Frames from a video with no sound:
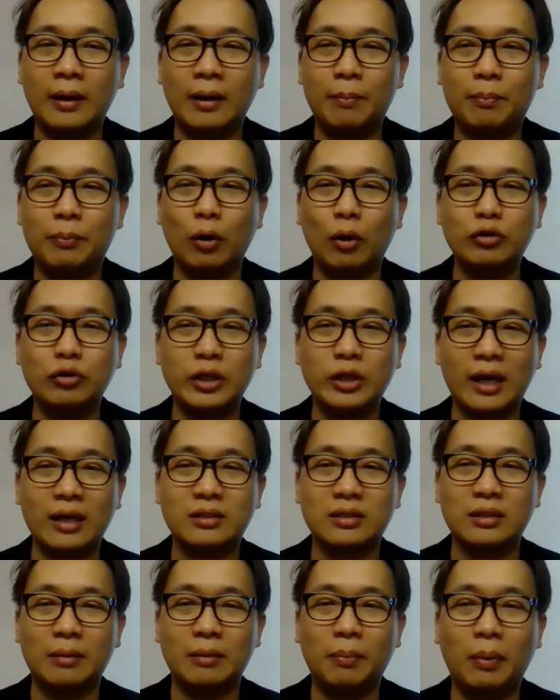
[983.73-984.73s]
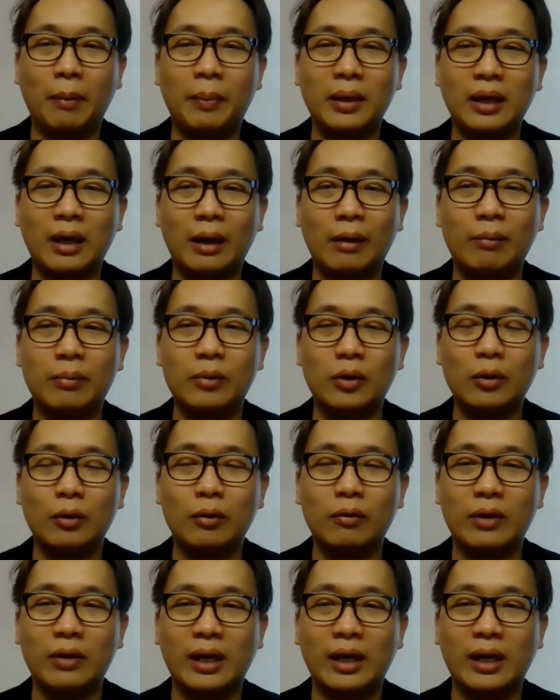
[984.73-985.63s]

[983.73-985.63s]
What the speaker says: projects popping up, you know,